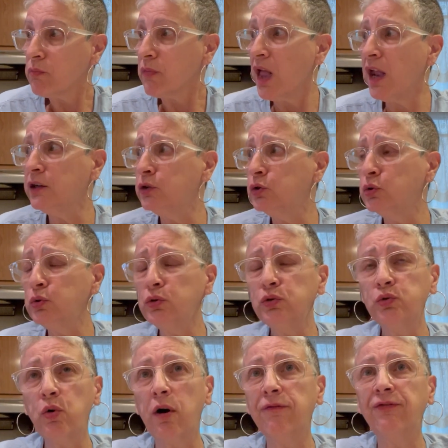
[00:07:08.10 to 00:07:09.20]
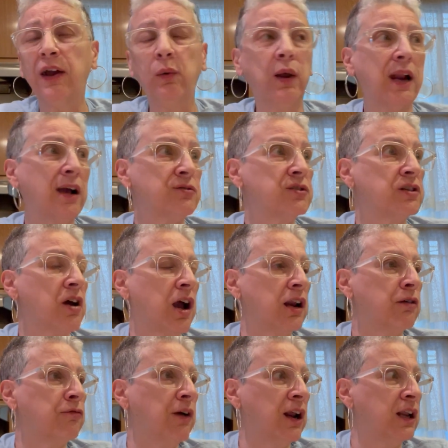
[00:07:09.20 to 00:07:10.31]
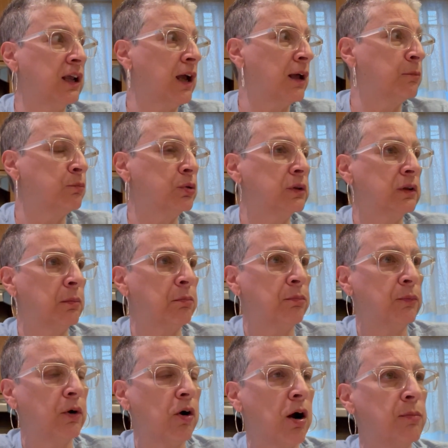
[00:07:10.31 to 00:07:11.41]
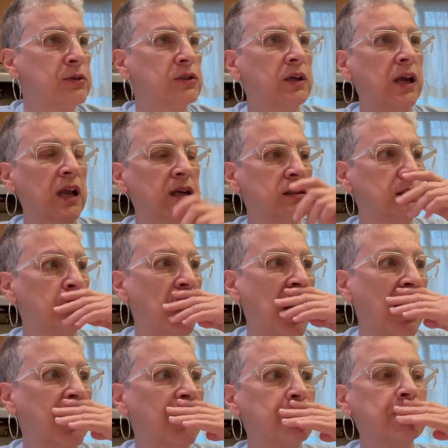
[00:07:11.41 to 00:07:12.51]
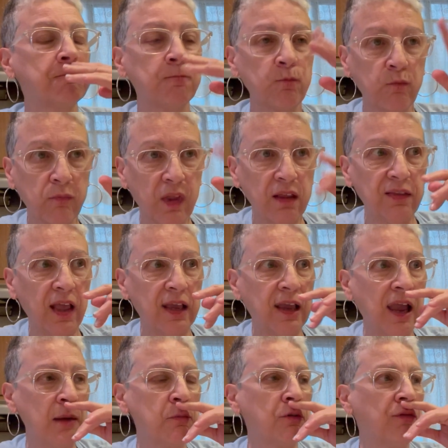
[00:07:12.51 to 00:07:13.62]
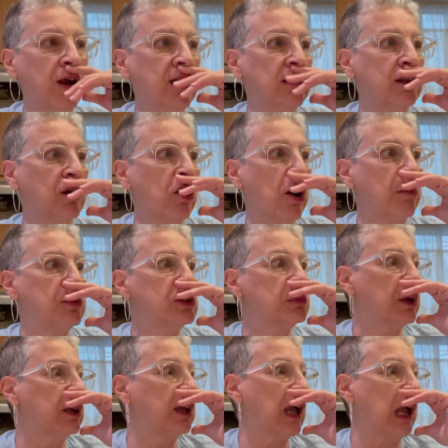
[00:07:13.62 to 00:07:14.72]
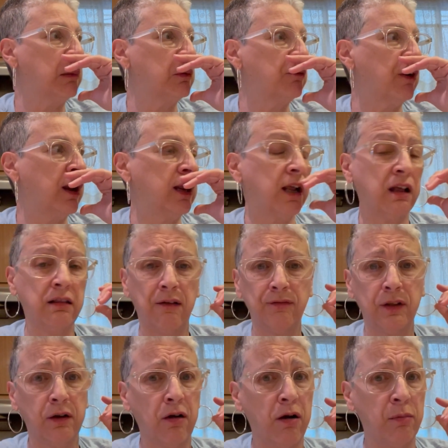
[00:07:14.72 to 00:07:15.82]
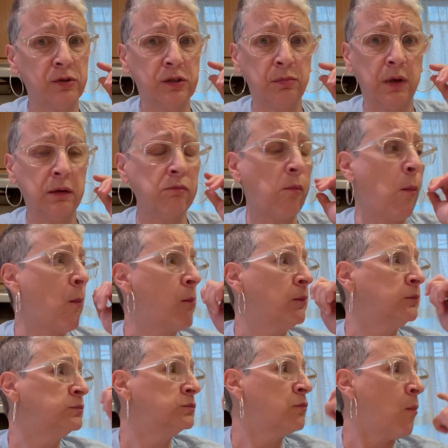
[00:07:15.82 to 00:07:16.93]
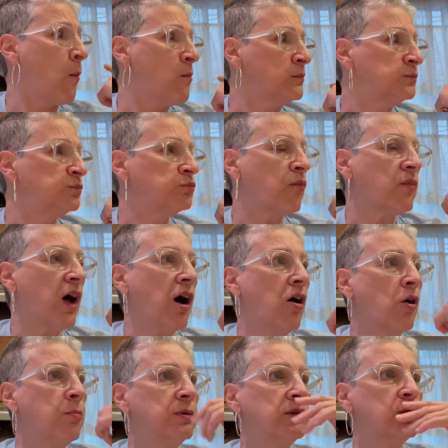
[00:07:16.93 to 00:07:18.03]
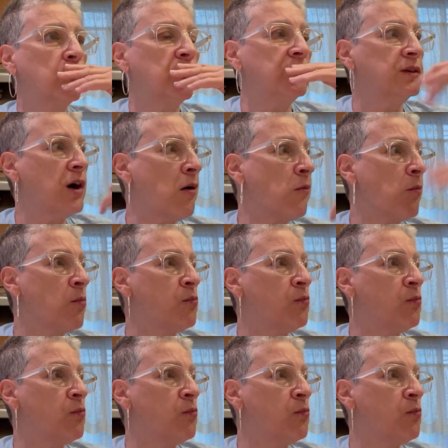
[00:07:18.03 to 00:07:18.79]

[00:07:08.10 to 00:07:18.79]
It cooled off. I went outside already and put the garbage cans back. They came already. The garbage men came already. I love the garbage men. I opened the window